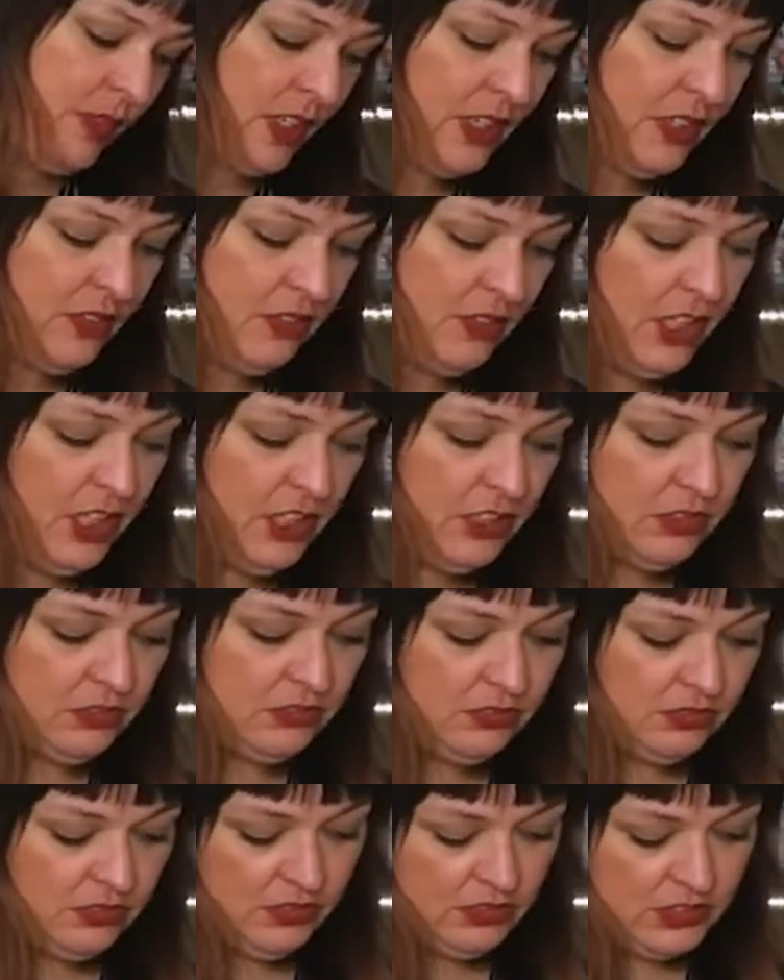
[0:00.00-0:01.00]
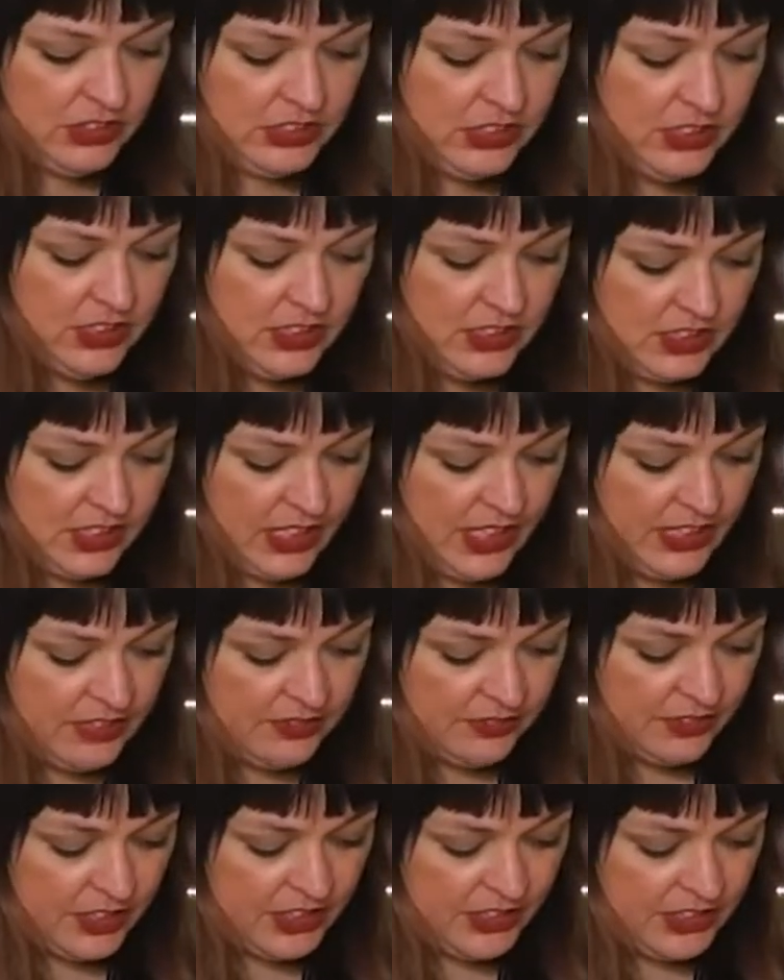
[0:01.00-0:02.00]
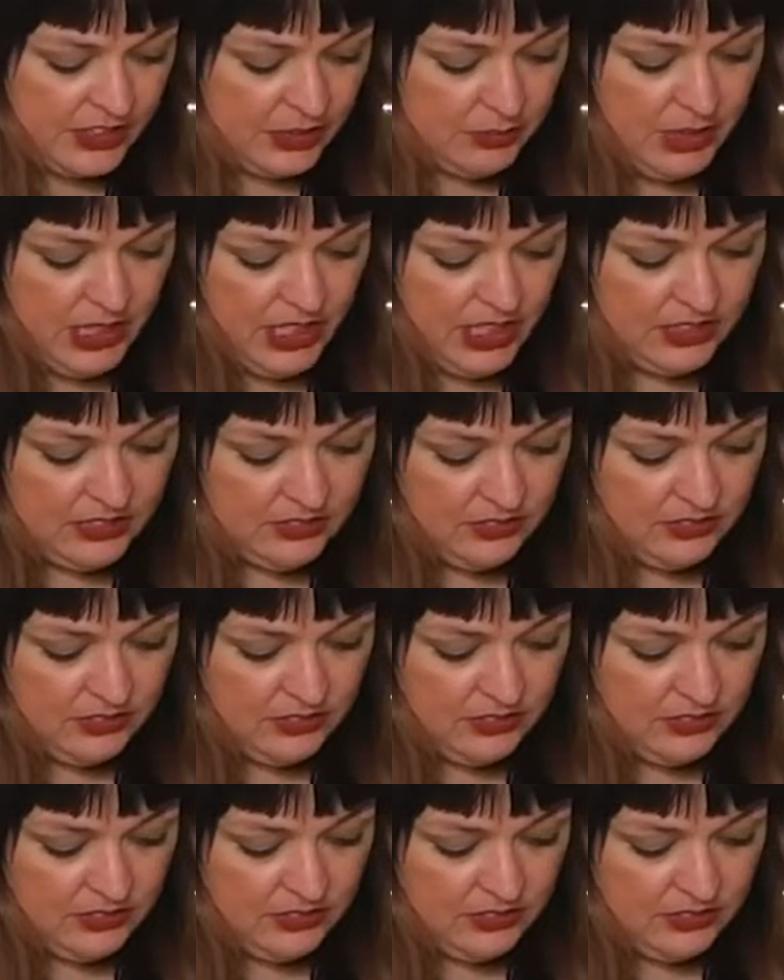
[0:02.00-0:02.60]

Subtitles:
I don't know. It looks kind of good to me.